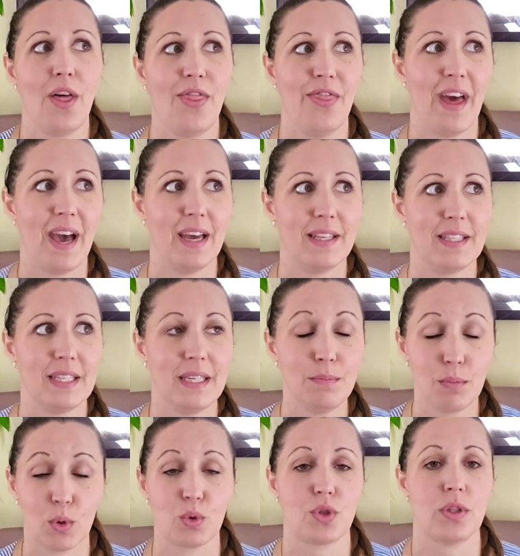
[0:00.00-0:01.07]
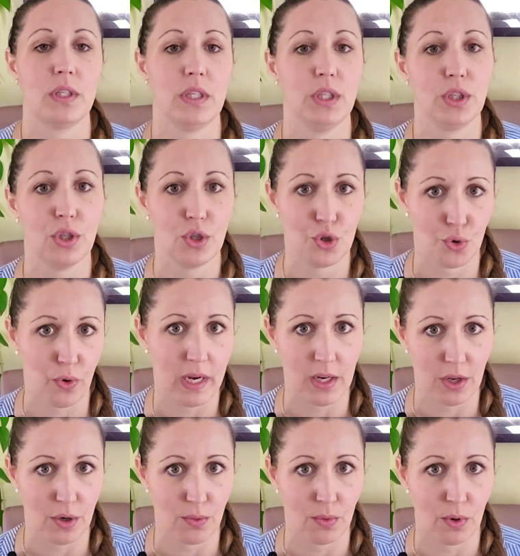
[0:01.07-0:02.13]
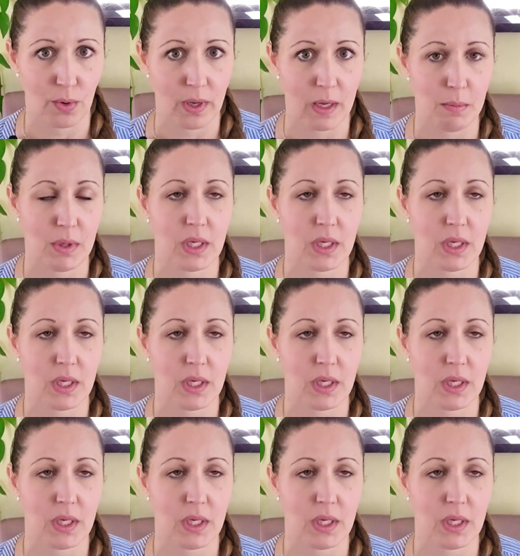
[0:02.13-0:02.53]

that emotionally drain you, okay?